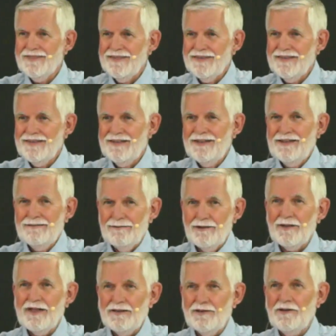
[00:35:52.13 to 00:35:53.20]
We're going to do
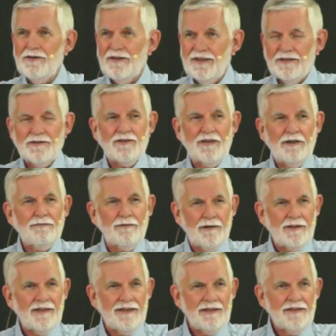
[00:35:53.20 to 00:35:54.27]
things differently this
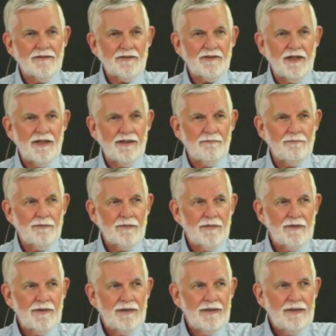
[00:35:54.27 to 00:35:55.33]
time.
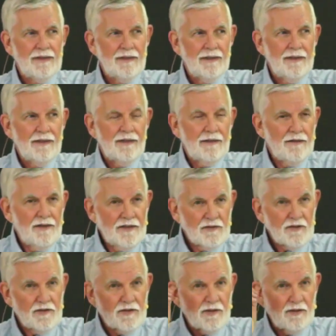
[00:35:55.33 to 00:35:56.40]
This is
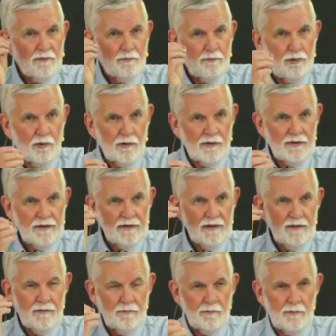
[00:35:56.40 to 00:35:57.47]
important
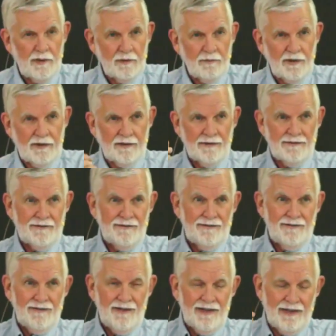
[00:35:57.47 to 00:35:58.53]
biblical
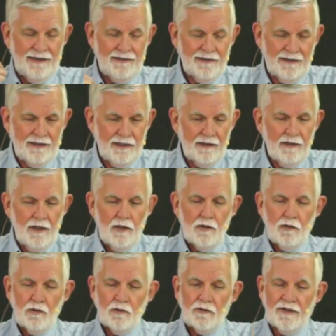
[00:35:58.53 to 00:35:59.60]
idea. You
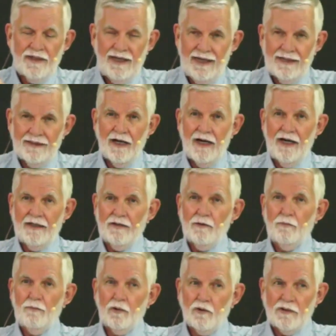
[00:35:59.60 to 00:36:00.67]
cannot put
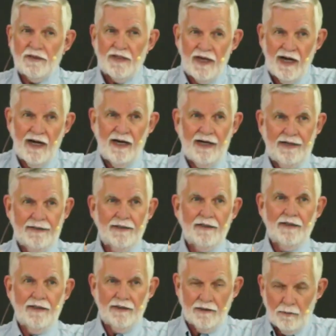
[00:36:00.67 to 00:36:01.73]
God in a
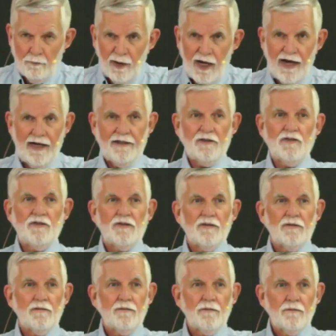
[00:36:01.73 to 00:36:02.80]
box.
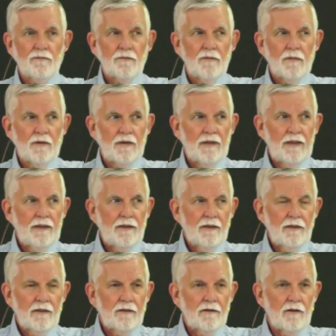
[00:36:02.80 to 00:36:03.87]
You know,
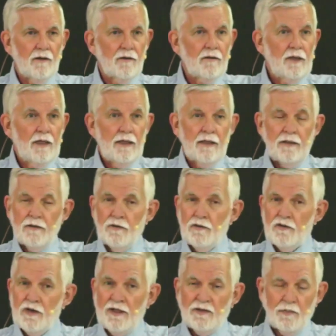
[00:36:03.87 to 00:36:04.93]
just
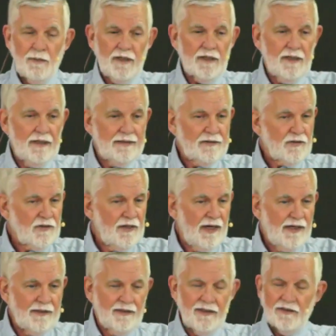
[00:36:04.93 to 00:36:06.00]
because God does
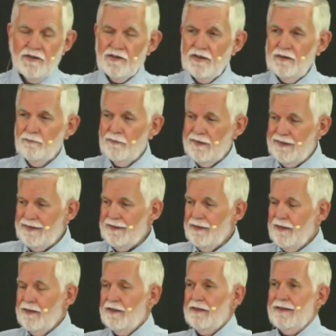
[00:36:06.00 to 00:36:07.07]
something
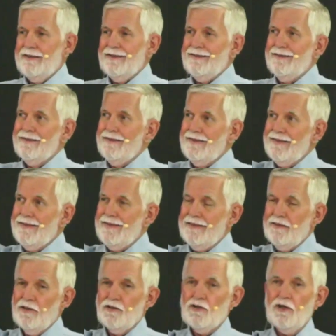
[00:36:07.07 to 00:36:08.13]
in a
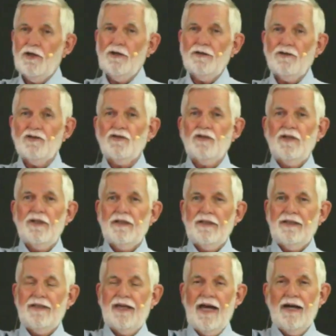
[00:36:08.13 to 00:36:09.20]
church down
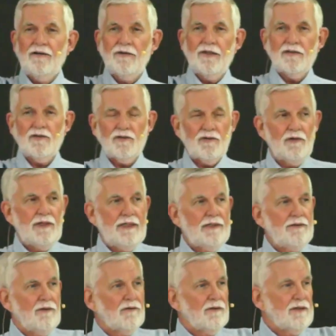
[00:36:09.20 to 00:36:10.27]
the street or in
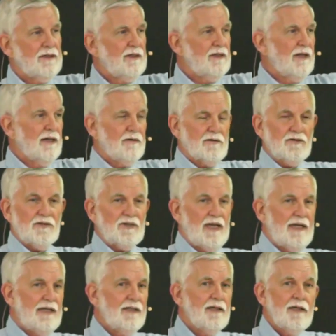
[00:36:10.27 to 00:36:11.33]
another state
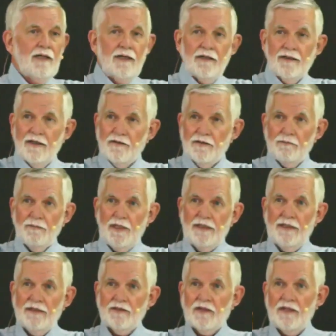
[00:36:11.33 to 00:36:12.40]
doesn't mean he's going to
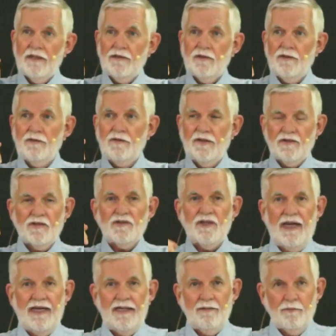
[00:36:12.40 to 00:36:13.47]
do the same
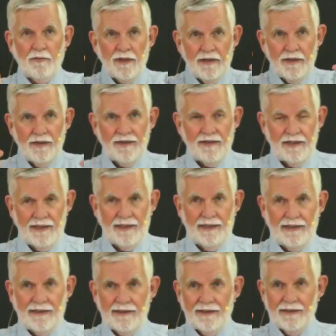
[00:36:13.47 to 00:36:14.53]
thing
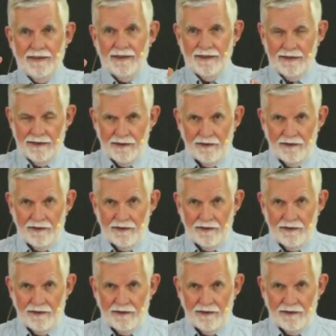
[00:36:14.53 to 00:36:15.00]
here.